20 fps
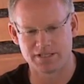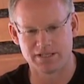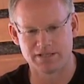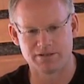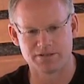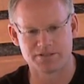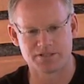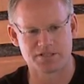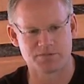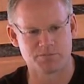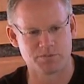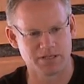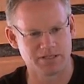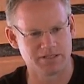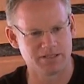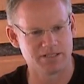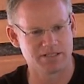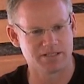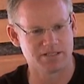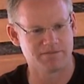and I
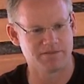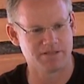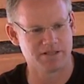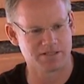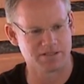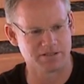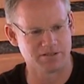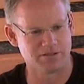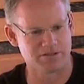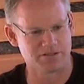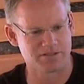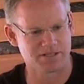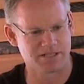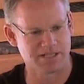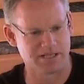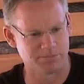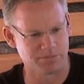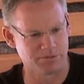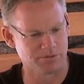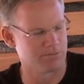suspect if he hasn't lost a
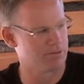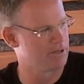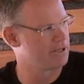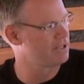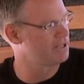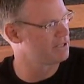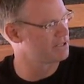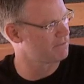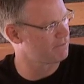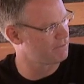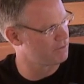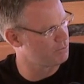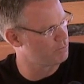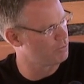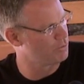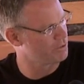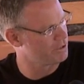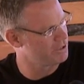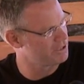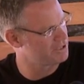couple already, there's a few
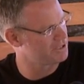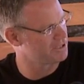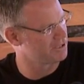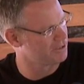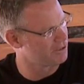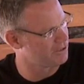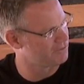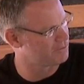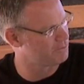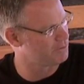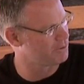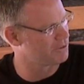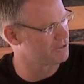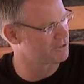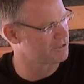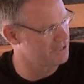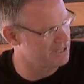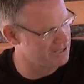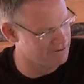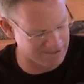more years of your life to be
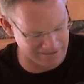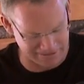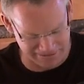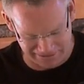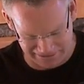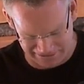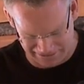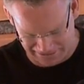lost there, Alan.